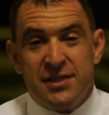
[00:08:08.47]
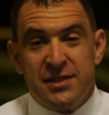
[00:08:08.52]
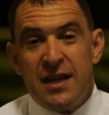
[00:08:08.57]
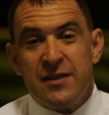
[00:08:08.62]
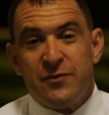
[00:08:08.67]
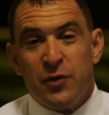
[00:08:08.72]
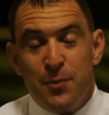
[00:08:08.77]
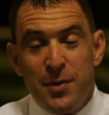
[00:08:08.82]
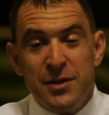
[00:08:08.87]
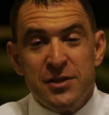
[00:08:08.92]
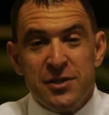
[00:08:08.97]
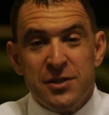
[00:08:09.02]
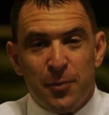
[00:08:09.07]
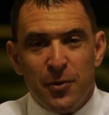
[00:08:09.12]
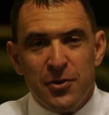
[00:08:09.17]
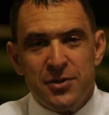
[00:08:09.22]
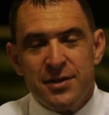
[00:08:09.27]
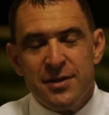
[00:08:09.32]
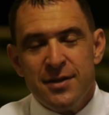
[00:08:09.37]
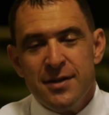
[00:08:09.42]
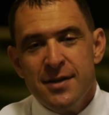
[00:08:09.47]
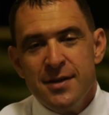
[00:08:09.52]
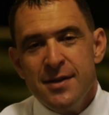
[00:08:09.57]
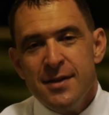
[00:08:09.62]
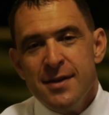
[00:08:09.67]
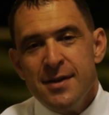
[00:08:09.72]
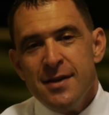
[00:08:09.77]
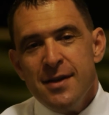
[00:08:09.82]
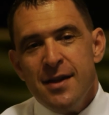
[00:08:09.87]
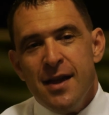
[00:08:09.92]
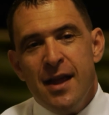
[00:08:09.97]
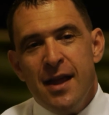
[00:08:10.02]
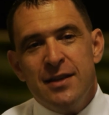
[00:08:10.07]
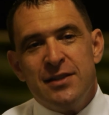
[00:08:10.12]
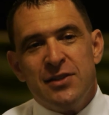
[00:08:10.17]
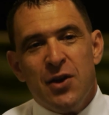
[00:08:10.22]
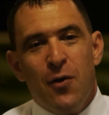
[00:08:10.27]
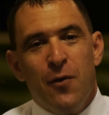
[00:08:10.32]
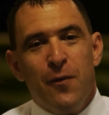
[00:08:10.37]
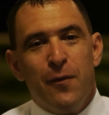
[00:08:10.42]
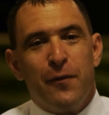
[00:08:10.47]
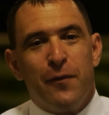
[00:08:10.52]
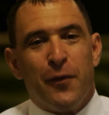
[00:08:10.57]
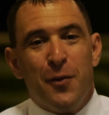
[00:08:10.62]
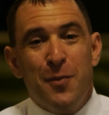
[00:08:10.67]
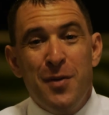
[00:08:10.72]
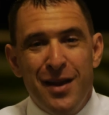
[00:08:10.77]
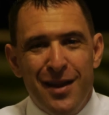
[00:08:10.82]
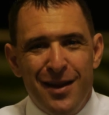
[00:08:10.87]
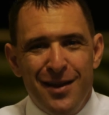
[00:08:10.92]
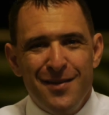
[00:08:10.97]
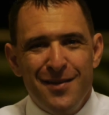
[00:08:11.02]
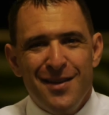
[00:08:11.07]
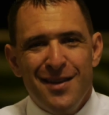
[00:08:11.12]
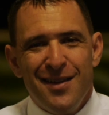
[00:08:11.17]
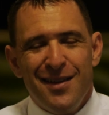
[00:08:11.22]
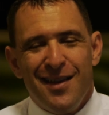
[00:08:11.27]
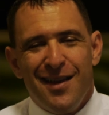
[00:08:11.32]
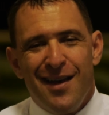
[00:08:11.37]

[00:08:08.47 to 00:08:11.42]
successful business person. And so for me,